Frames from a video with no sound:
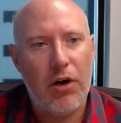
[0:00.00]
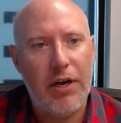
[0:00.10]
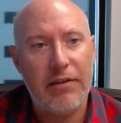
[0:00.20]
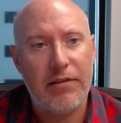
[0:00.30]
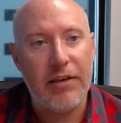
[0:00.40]
Right.
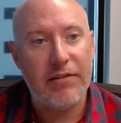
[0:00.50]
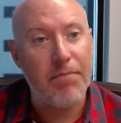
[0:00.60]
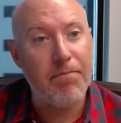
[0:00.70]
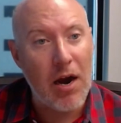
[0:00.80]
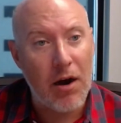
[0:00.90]
It's a
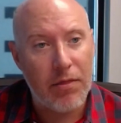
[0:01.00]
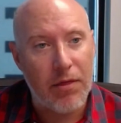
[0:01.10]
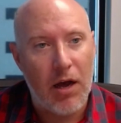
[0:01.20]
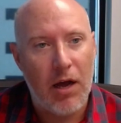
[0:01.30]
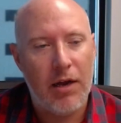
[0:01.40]

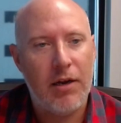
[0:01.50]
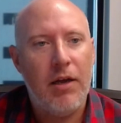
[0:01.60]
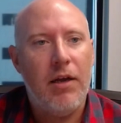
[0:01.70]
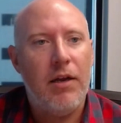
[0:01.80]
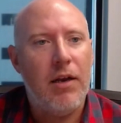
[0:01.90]
marathon,
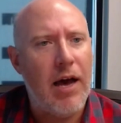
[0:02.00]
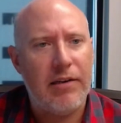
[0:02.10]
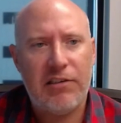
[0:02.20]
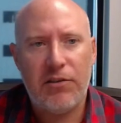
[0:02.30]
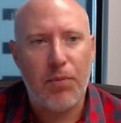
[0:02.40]
not a
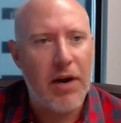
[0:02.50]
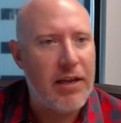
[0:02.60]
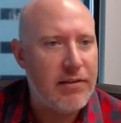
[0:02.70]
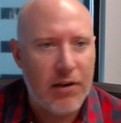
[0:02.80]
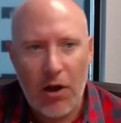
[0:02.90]

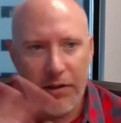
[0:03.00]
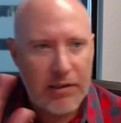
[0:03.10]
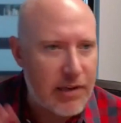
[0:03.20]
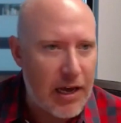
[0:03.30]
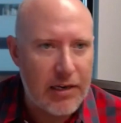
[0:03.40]
sprint, and all these
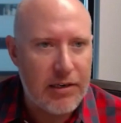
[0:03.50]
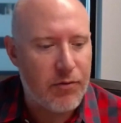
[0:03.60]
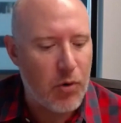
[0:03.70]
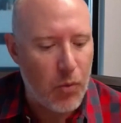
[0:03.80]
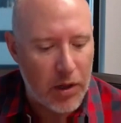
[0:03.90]
kind of
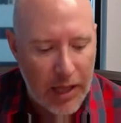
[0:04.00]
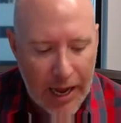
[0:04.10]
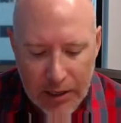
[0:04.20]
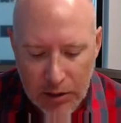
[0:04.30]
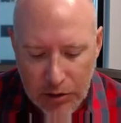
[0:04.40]
different
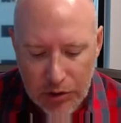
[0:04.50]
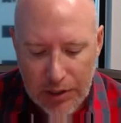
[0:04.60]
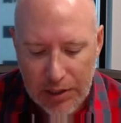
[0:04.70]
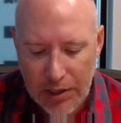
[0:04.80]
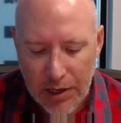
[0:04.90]
one-liners you
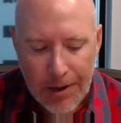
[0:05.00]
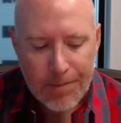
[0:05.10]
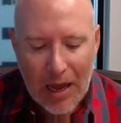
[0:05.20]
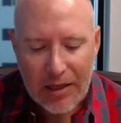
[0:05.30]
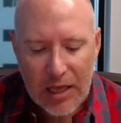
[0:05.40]
hear.
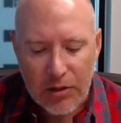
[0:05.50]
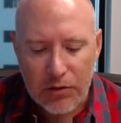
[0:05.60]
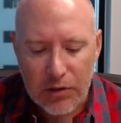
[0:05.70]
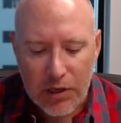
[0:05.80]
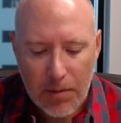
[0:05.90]
I think
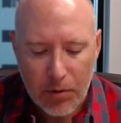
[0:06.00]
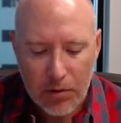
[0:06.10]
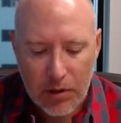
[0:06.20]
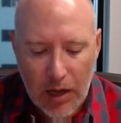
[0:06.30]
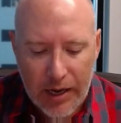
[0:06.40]

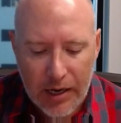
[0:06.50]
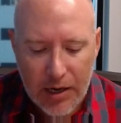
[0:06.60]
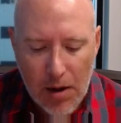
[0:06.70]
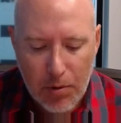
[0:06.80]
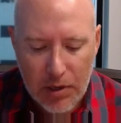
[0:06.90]
I got a
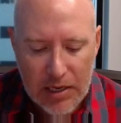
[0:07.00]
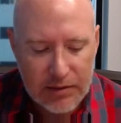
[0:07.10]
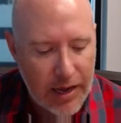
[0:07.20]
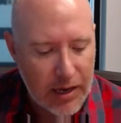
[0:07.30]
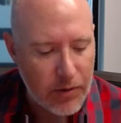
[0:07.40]
couple key
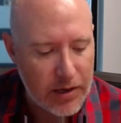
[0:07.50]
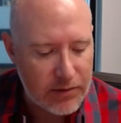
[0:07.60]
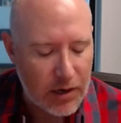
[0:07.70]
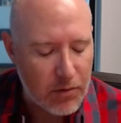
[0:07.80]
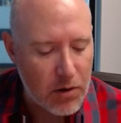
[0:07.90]
takeaways
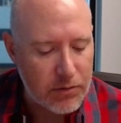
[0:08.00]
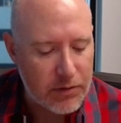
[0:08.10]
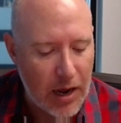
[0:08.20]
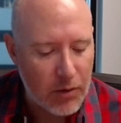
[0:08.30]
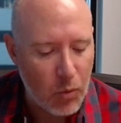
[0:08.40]
that I wrote
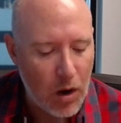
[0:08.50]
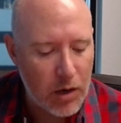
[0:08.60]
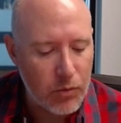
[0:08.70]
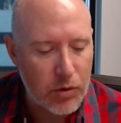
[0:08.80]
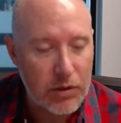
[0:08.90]
down.
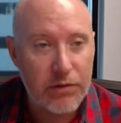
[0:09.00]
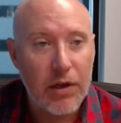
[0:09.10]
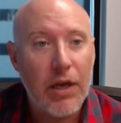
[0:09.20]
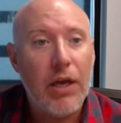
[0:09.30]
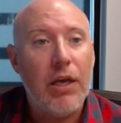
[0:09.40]
One was,
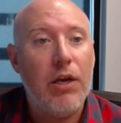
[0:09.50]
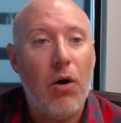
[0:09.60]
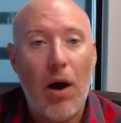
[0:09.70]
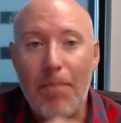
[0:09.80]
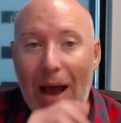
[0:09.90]

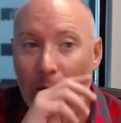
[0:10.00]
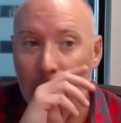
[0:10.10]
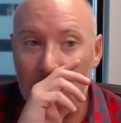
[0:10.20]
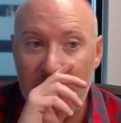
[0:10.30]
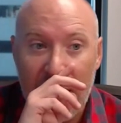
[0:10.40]
a
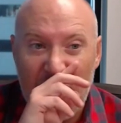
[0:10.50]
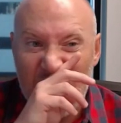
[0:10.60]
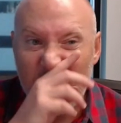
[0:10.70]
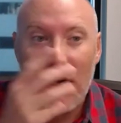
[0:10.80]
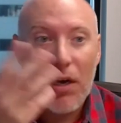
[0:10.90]
power
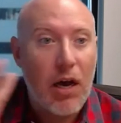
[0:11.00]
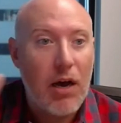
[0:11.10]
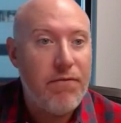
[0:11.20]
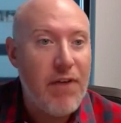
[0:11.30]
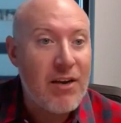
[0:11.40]
team
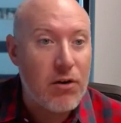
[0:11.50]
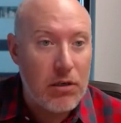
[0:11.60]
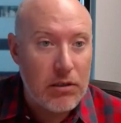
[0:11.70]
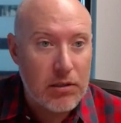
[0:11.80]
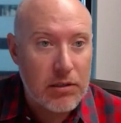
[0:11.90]
of
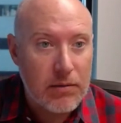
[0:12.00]
vendors.